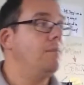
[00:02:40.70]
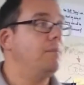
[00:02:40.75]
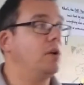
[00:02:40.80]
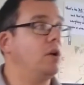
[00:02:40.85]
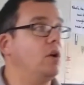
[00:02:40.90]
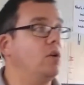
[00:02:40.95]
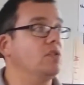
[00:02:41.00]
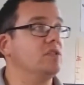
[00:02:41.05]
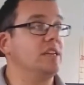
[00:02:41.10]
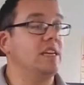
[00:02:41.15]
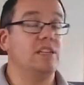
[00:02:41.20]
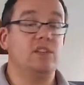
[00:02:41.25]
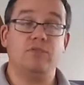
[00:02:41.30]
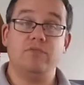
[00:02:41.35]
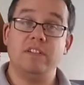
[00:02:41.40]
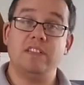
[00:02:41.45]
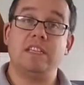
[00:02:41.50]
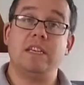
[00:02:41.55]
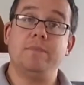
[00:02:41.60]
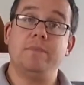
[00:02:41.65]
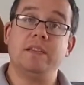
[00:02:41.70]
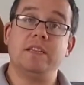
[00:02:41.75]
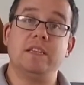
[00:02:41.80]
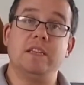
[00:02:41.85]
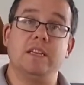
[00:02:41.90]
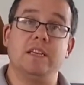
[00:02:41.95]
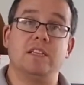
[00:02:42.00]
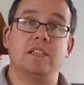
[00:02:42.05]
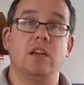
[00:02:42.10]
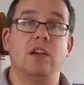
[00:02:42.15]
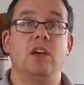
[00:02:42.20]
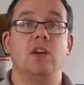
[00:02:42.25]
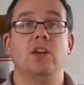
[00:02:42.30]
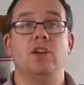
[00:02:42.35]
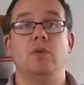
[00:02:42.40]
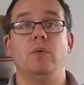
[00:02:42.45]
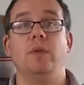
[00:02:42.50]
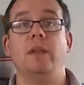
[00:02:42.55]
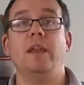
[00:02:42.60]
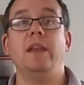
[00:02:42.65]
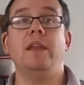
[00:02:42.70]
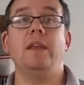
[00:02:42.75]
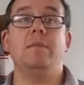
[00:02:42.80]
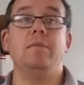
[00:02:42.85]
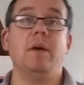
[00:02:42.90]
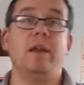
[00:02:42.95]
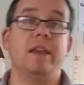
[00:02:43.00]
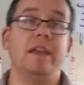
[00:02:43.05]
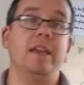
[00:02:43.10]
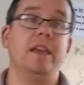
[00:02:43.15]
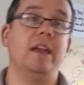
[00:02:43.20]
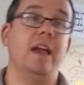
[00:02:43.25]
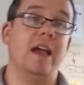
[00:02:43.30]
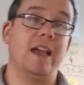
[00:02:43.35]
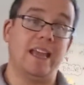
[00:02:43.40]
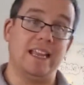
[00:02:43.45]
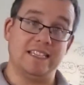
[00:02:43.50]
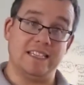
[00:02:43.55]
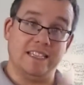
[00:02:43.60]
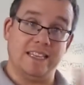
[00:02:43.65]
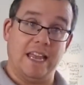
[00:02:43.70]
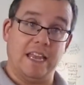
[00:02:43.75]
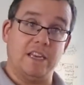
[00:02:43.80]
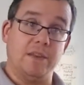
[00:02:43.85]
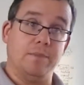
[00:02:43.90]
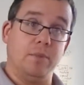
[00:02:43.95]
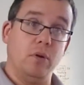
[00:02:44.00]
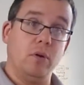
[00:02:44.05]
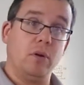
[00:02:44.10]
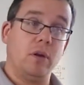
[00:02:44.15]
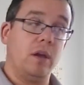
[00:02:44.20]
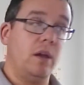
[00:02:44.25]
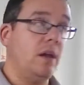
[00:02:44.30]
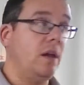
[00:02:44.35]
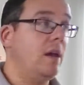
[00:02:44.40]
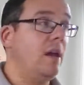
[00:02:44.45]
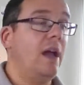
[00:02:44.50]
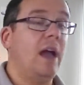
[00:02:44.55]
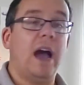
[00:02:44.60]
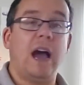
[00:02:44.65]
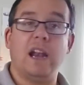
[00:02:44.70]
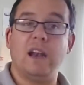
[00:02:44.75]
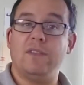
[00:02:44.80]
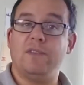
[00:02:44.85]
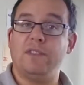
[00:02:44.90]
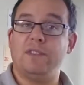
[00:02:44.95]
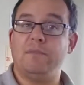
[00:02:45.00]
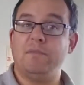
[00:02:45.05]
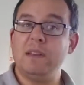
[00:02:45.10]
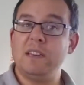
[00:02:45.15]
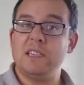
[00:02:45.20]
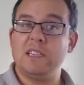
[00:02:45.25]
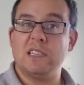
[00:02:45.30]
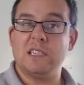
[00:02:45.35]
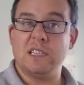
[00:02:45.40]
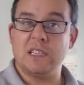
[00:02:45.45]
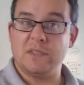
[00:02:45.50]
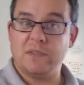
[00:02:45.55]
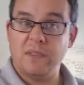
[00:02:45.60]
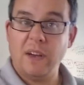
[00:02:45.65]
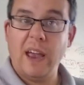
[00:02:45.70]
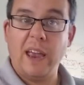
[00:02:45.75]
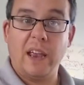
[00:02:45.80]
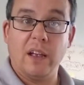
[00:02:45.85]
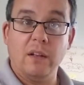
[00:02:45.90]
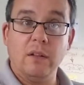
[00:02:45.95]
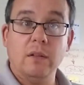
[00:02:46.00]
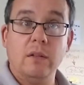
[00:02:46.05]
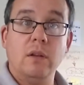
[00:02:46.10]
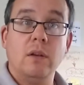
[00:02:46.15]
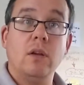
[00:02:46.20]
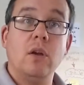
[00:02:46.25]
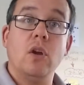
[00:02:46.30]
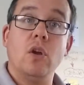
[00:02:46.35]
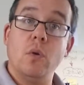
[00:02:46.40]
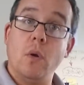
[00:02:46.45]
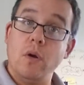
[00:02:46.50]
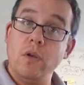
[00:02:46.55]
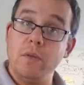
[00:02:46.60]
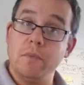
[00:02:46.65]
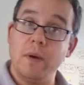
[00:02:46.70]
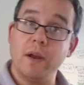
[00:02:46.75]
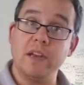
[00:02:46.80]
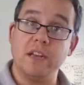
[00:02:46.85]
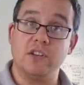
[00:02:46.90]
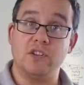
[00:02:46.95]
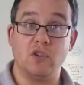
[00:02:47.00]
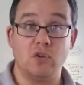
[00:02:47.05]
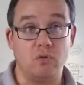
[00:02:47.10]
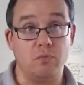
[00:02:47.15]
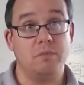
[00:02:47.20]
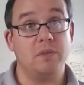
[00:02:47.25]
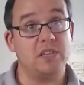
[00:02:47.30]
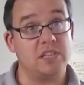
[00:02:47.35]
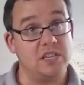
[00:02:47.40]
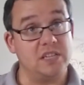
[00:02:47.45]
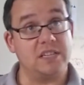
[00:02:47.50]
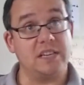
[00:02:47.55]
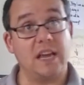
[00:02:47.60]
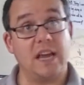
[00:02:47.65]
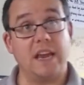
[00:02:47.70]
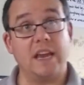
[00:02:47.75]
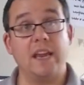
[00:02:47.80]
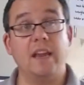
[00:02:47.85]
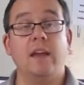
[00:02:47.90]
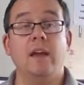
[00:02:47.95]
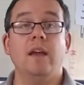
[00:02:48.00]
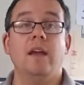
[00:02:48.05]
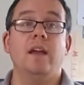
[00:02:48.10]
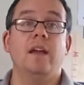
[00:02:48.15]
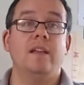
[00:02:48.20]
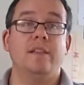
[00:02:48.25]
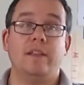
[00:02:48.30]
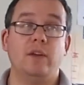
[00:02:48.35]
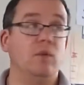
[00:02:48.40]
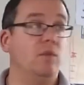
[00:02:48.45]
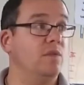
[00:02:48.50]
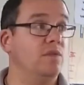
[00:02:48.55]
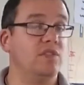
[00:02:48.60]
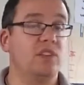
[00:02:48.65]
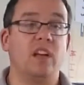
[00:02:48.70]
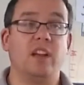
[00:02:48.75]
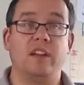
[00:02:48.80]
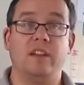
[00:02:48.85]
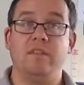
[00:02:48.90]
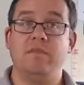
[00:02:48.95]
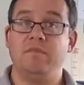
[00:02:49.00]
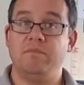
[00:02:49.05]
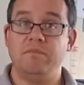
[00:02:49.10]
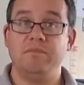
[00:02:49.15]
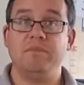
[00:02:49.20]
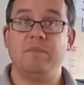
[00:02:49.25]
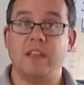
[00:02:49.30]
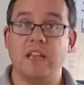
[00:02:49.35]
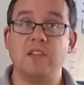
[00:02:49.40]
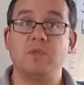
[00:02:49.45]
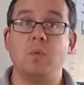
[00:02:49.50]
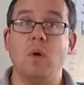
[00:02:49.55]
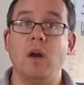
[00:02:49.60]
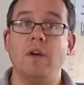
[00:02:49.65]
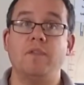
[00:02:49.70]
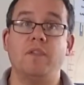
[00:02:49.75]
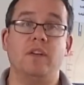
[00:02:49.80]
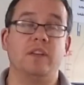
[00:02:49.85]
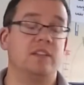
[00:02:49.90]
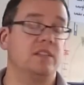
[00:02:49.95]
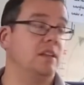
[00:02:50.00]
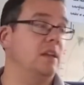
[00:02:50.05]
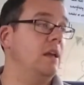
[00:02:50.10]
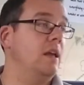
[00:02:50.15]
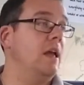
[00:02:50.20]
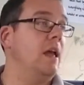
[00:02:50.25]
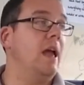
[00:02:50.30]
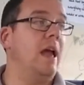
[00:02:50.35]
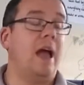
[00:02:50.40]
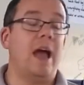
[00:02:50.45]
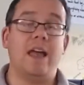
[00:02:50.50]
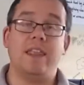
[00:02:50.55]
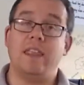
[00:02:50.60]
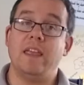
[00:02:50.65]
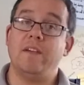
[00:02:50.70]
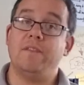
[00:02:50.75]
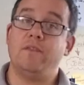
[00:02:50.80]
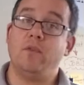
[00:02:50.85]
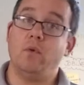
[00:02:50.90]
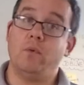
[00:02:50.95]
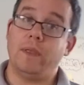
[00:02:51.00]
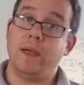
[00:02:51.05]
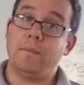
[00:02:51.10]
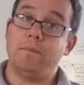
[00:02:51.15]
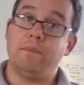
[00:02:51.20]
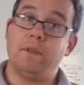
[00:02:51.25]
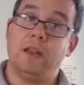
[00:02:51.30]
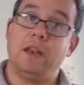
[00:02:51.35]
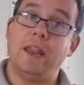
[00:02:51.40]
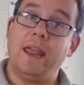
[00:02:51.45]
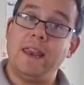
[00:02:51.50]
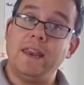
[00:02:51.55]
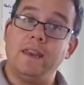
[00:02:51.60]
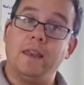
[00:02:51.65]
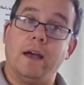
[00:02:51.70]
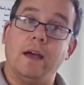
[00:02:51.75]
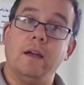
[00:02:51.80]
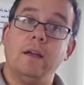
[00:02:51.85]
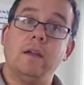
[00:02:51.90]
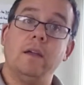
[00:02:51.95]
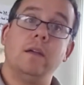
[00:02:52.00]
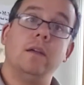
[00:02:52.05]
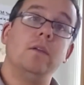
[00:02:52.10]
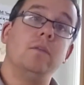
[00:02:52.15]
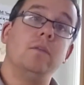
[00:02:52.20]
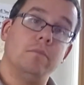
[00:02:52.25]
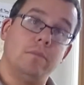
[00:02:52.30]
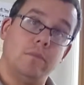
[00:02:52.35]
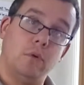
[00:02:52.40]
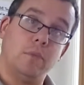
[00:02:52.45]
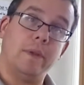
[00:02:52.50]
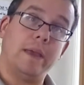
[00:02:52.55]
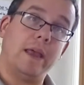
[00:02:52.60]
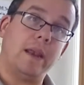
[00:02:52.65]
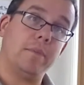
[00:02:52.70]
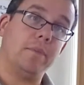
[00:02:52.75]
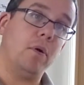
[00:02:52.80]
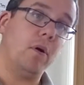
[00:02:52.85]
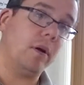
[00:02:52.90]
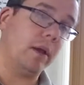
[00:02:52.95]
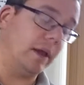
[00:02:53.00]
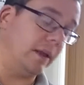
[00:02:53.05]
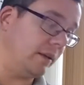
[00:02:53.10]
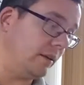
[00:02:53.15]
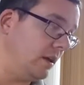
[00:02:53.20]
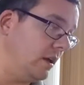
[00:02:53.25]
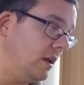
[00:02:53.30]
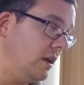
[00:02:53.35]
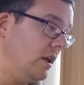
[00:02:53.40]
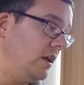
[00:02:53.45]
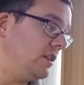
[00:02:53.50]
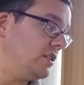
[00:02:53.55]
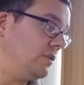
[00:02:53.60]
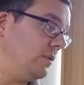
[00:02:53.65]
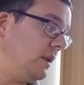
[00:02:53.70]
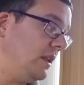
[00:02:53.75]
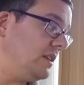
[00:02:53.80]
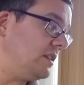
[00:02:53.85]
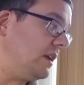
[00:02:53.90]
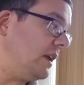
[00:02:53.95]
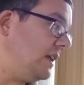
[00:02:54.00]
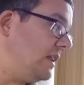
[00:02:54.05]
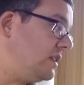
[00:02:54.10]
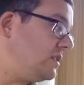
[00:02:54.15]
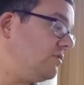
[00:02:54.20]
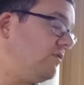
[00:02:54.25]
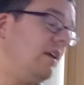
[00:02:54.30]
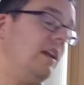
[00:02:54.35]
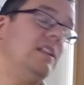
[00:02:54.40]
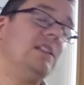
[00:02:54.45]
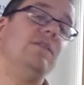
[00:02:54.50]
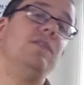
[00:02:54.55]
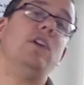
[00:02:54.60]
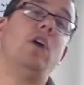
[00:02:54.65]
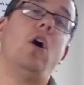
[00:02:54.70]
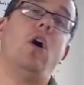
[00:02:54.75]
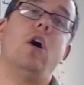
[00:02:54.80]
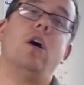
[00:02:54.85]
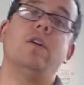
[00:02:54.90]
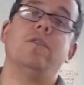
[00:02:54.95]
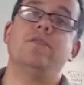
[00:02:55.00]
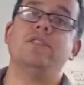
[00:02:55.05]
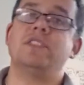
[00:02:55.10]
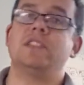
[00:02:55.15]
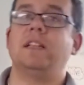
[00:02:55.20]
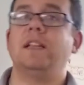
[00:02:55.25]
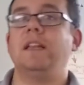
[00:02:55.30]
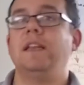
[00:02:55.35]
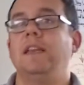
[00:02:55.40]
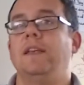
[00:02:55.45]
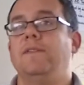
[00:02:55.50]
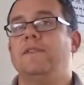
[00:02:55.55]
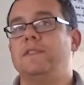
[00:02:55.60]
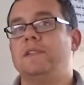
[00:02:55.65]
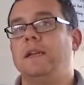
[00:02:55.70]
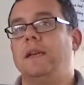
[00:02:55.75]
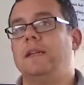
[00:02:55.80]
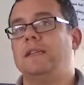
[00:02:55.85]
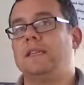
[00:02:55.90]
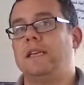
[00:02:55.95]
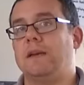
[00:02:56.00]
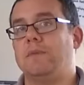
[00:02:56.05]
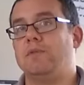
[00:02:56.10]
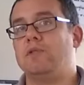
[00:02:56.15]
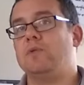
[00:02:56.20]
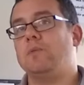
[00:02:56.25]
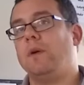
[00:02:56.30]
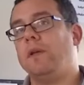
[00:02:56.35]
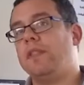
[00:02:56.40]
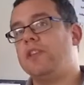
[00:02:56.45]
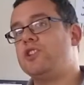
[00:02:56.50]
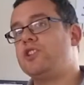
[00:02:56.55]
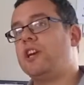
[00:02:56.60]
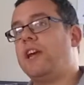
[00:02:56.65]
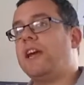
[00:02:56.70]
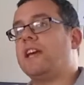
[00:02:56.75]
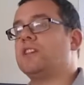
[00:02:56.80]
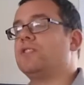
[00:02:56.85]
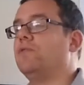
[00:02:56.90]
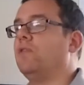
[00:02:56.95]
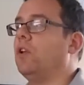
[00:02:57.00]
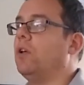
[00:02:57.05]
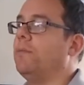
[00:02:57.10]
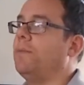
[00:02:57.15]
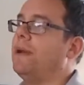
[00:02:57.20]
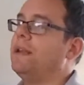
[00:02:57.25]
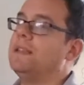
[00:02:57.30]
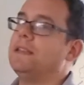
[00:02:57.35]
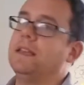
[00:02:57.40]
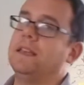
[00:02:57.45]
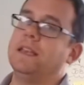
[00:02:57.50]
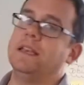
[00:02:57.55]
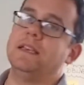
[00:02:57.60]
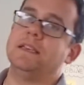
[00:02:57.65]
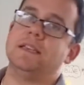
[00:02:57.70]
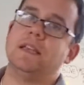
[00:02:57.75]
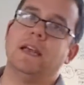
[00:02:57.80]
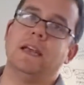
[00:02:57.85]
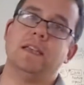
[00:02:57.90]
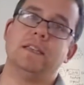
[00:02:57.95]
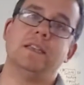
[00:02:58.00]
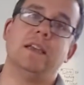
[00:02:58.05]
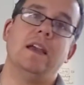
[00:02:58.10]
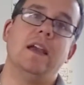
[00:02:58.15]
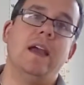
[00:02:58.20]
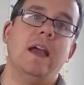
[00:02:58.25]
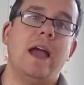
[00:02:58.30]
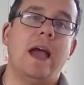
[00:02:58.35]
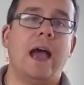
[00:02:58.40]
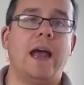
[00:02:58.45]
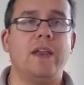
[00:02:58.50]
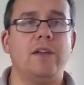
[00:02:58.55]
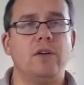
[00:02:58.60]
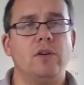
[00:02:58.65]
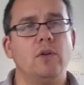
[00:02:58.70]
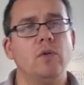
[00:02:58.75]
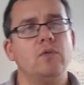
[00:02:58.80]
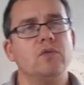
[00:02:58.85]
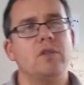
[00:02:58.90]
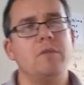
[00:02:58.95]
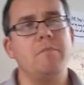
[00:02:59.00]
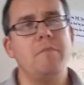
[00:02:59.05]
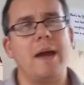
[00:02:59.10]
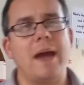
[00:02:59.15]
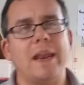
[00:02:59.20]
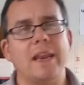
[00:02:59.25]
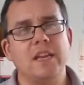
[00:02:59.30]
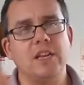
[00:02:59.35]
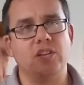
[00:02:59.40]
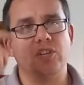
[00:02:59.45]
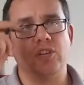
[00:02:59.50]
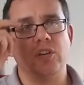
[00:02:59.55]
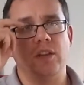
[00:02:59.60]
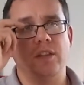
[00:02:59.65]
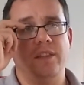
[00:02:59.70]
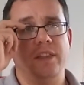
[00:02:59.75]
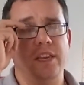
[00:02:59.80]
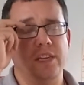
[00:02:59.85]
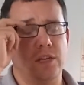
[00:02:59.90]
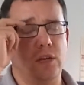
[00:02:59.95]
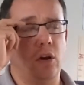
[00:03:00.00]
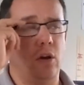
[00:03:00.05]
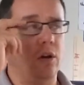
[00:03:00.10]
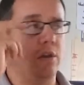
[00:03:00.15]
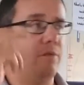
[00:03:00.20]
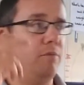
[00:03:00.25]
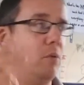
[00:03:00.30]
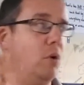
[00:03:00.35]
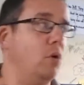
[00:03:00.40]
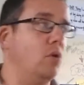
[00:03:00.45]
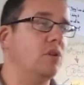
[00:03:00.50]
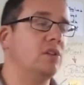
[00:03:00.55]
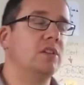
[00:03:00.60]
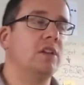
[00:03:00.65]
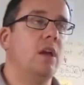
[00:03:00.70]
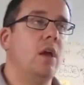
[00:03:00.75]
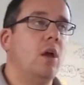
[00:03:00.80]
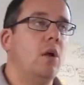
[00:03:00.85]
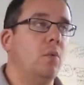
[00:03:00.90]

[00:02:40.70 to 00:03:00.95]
because it's a risky business. You are lending money against a debtor book, and if the businesses fail, who owe the money to business A, then all of a sudden it's worthless, and therefore the lender will be out of pocket. So it is a relatively high risk lending facility, which is why the checks are a lot better these days. And you can also manage these kind of books